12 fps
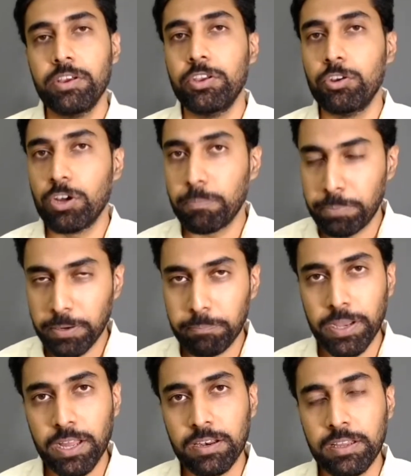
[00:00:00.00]
You are
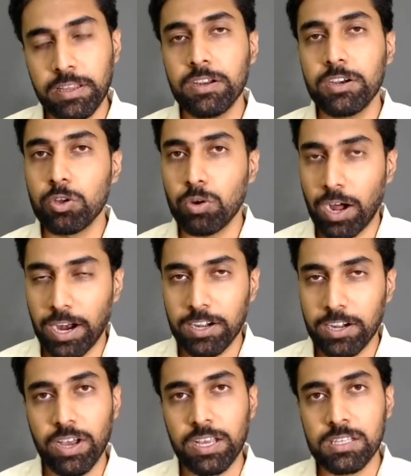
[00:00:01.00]
preparing to
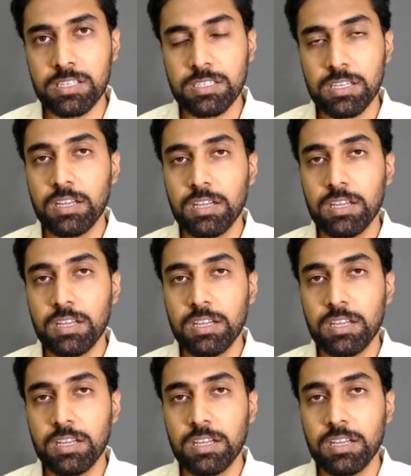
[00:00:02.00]
advise